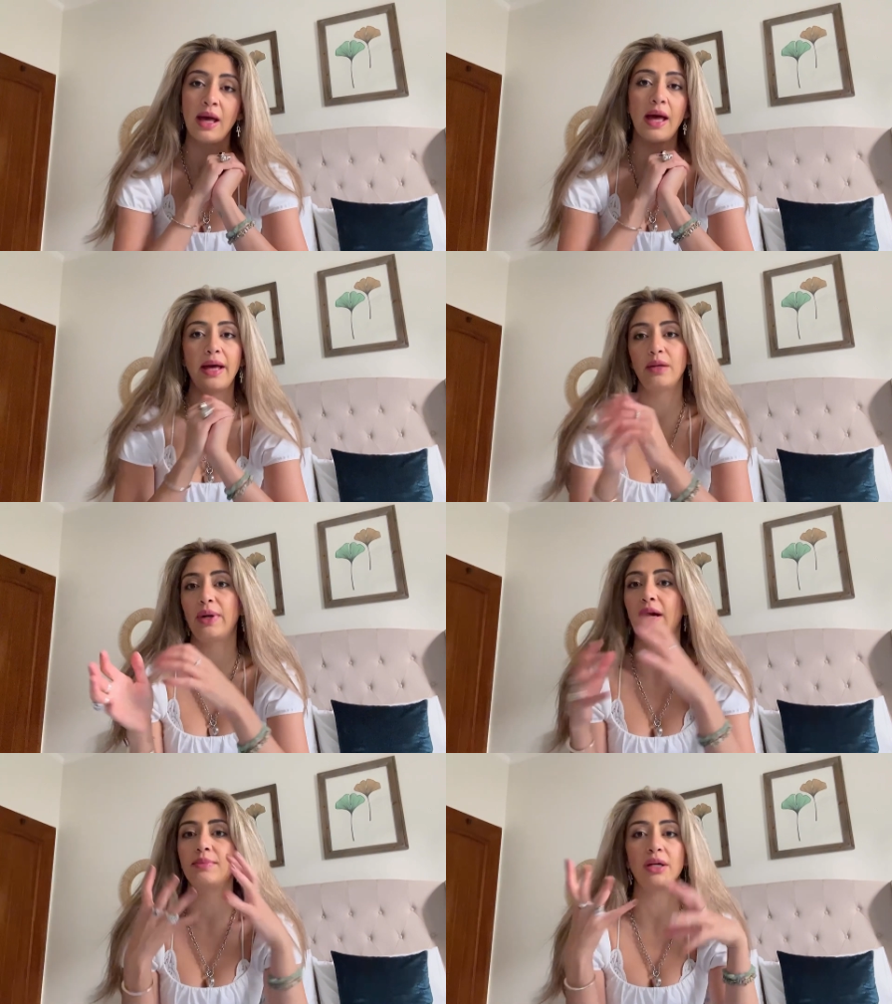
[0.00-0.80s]
Anyway,
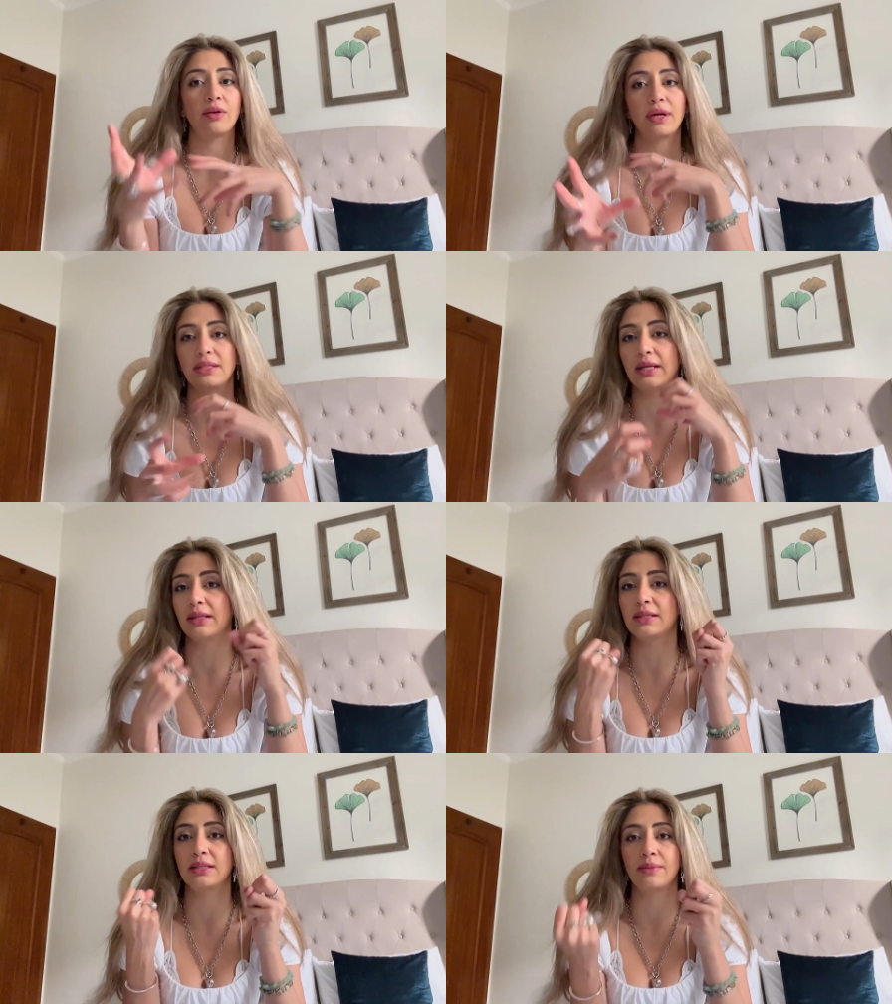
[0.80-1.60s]
I'm digressing.
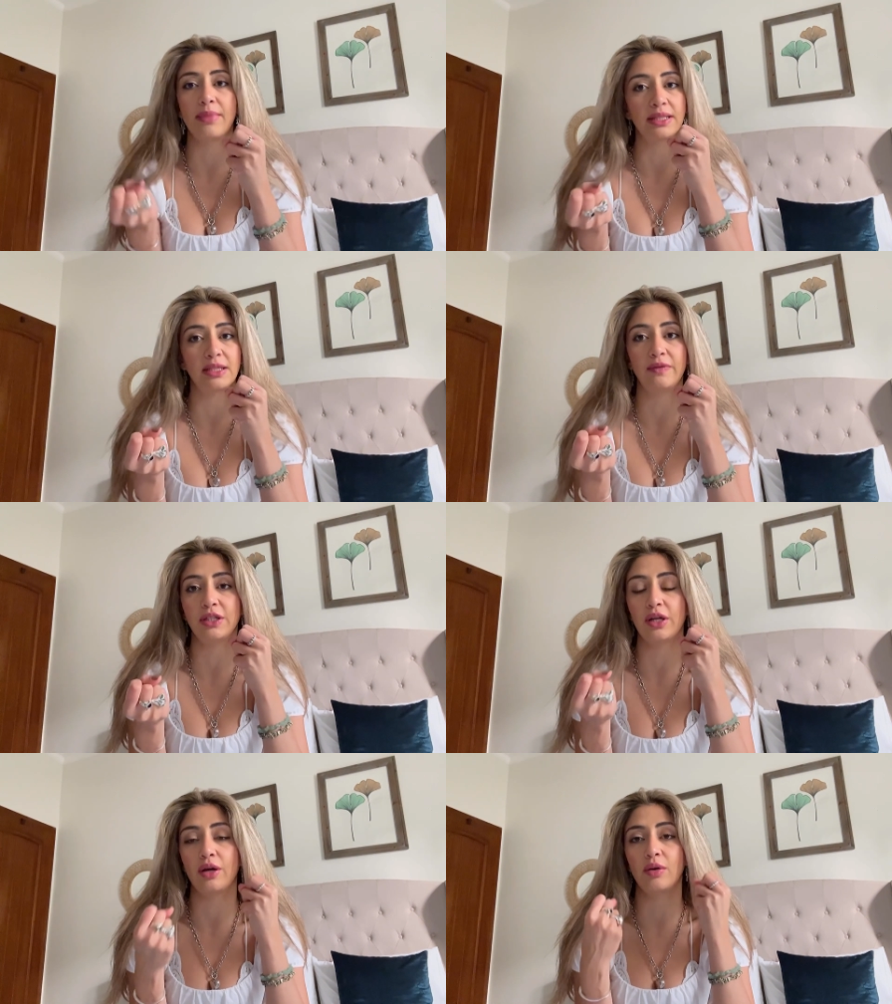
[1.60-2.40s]
This is a messy
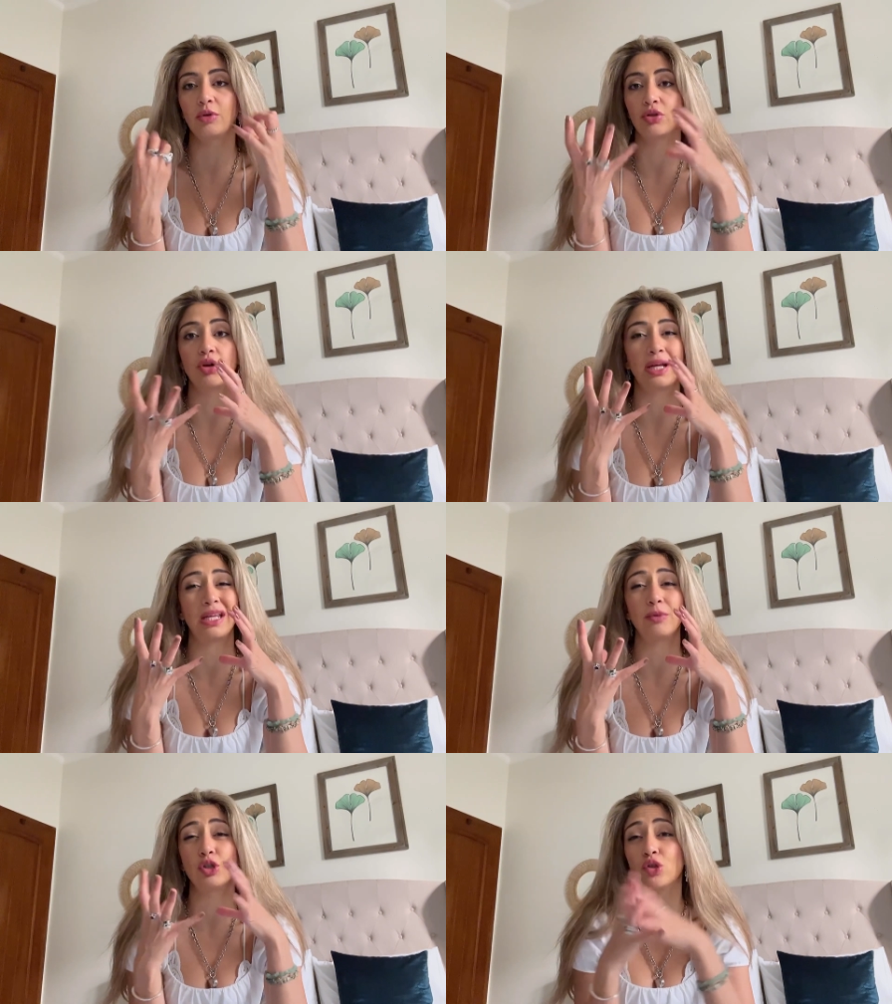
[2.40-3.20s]
video. I'm going to try and
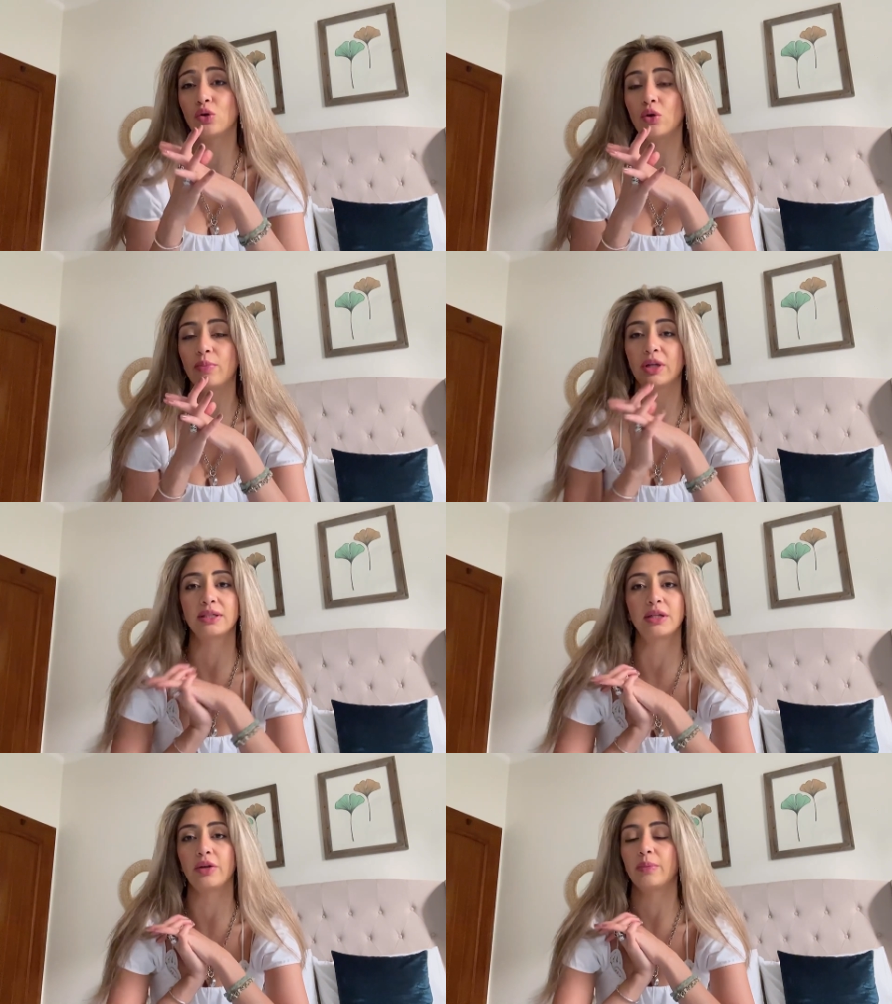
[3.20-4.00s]
keep it short because
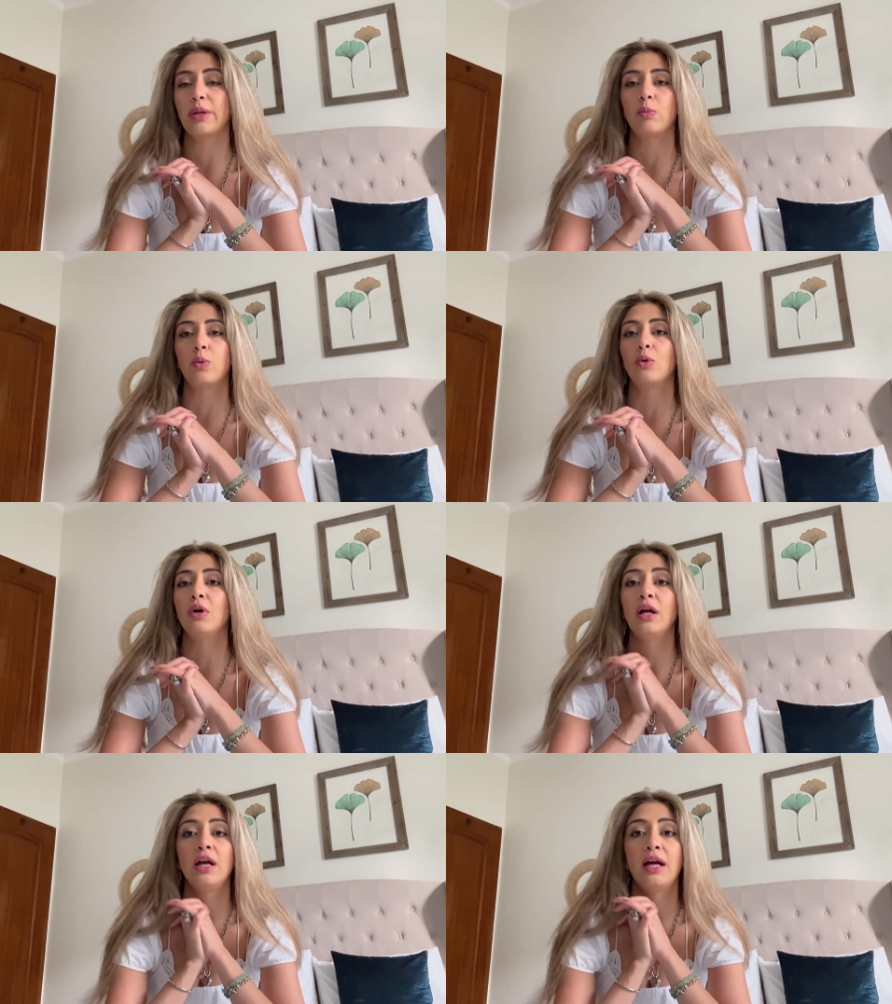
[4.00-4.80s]
I know that people
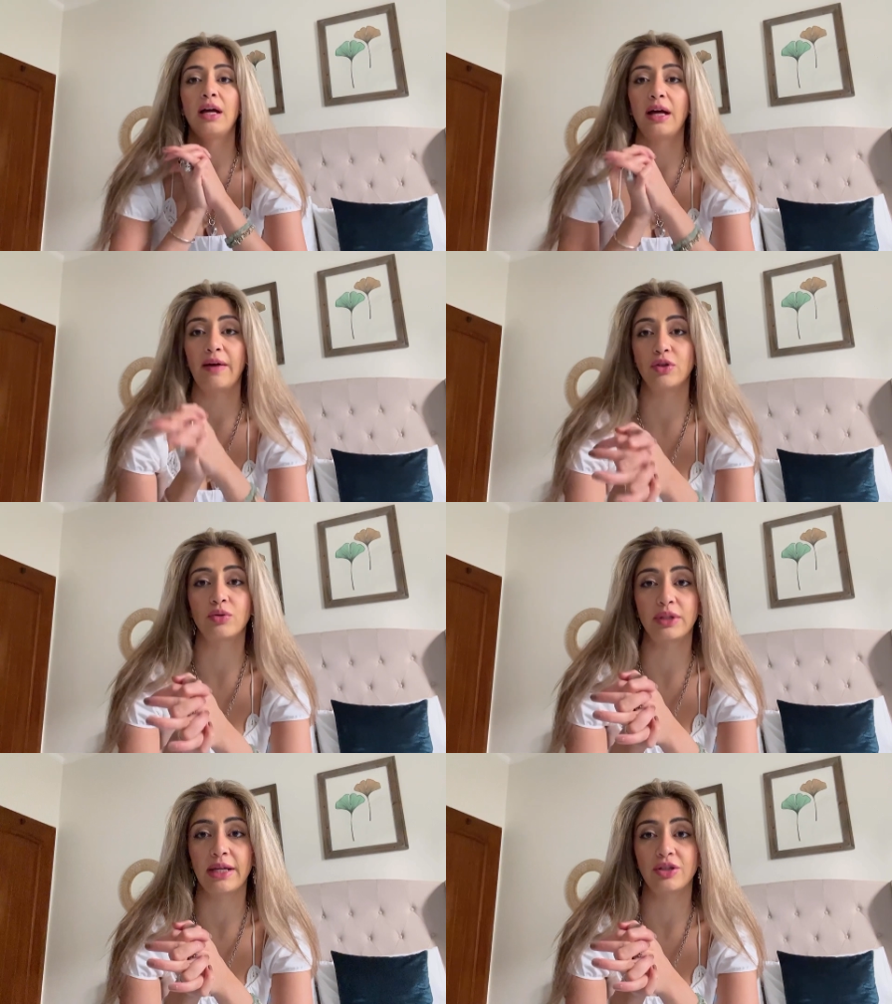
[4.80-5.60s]
have a
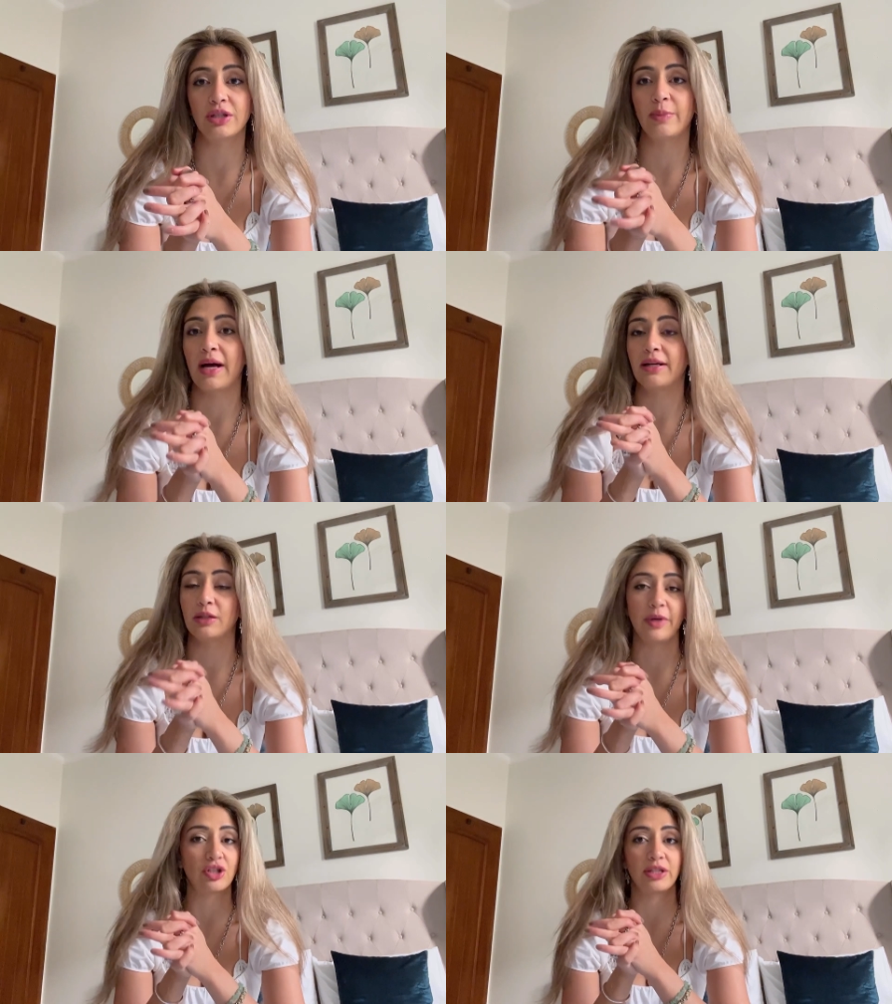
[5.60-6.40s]
short attention span,
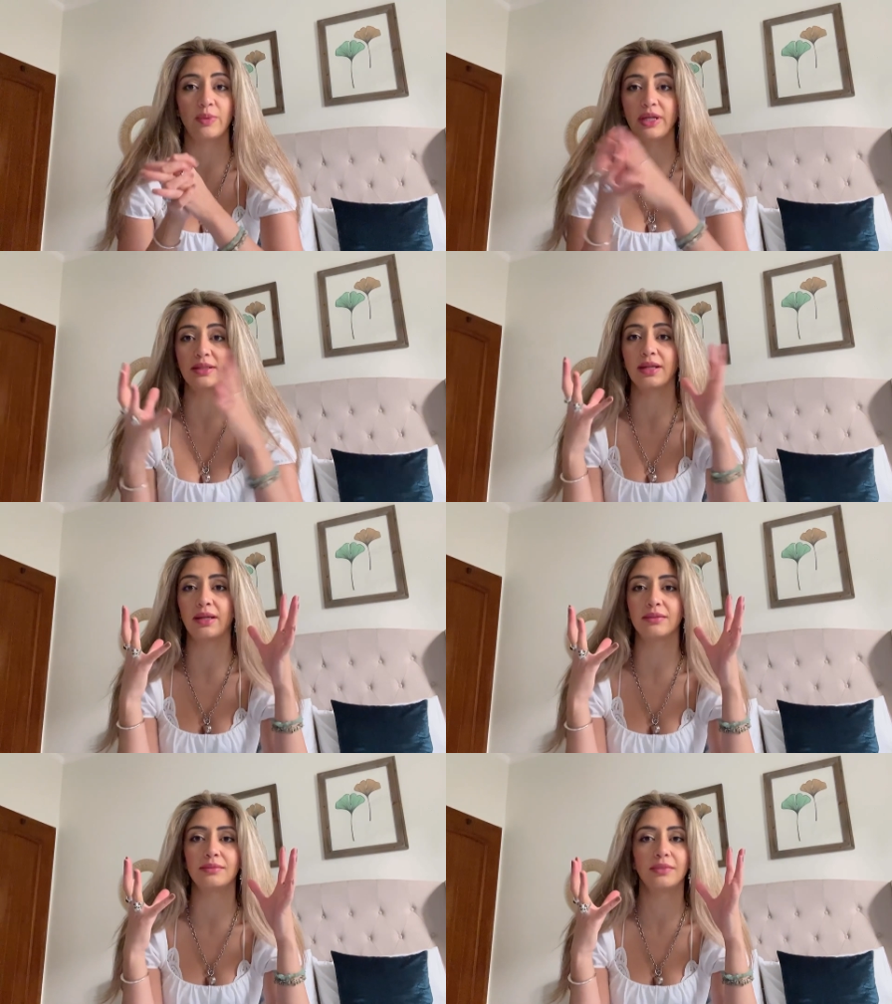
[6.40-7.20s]
especially when it's
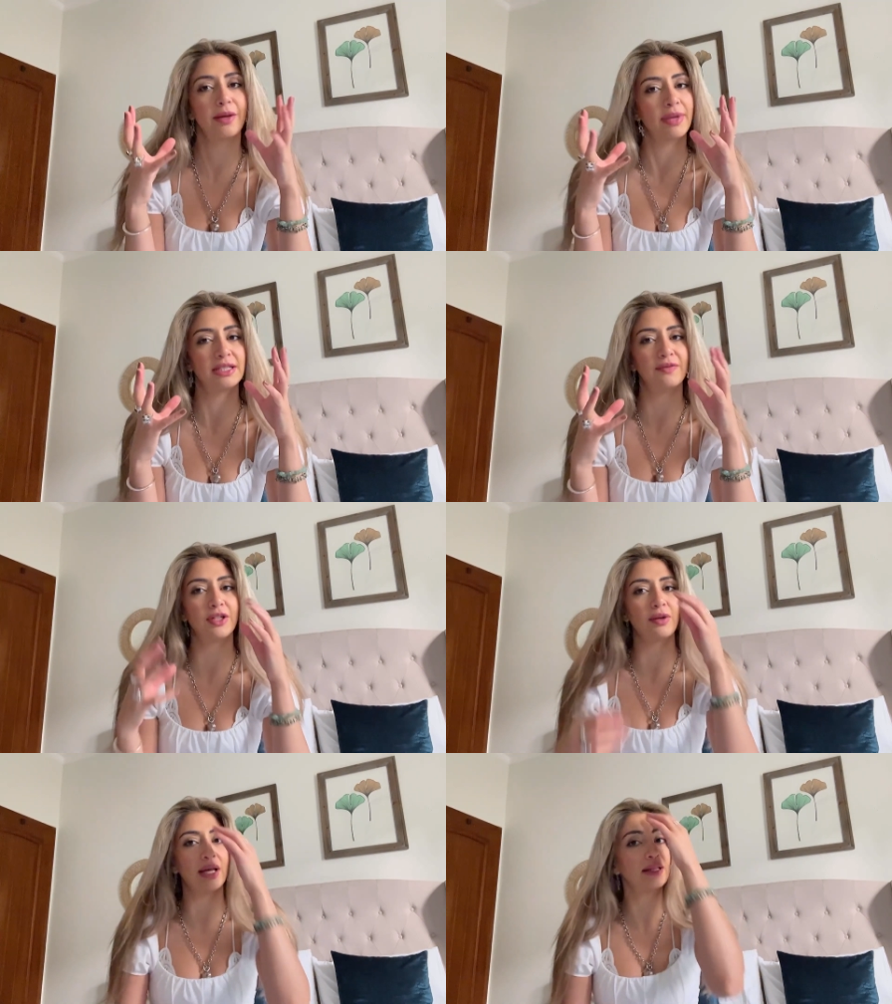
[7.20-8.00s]
like a messy
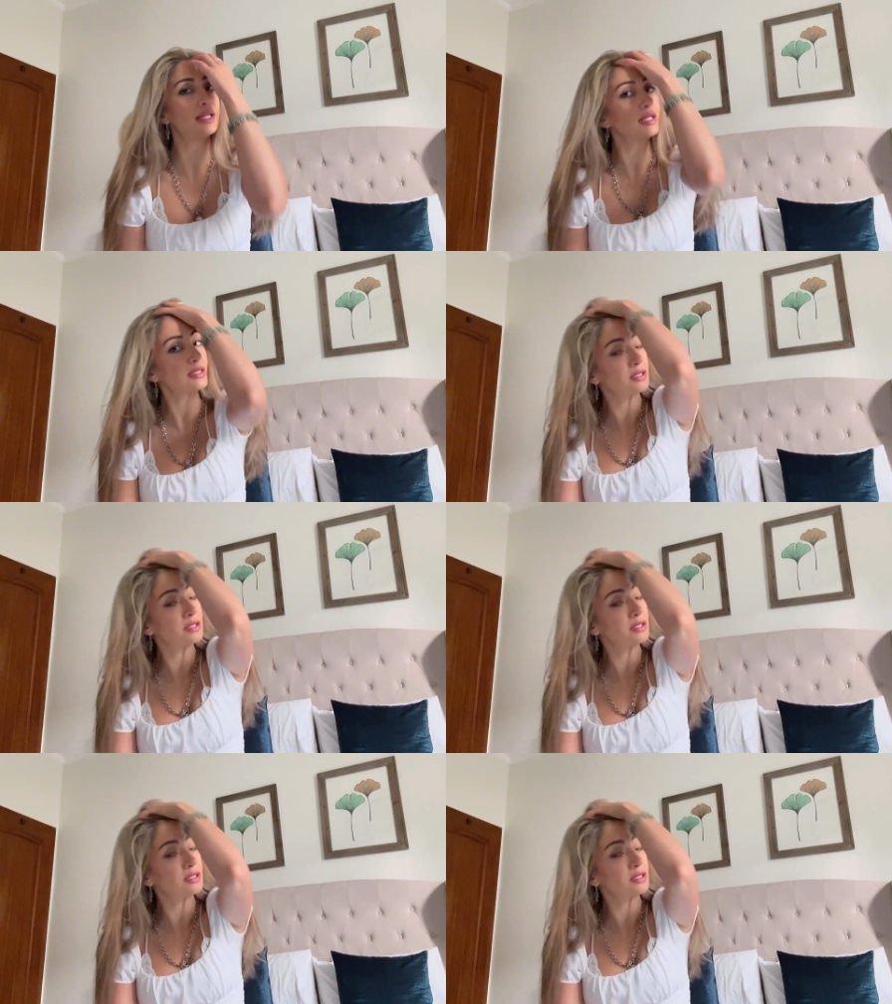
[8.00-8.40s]
video like this.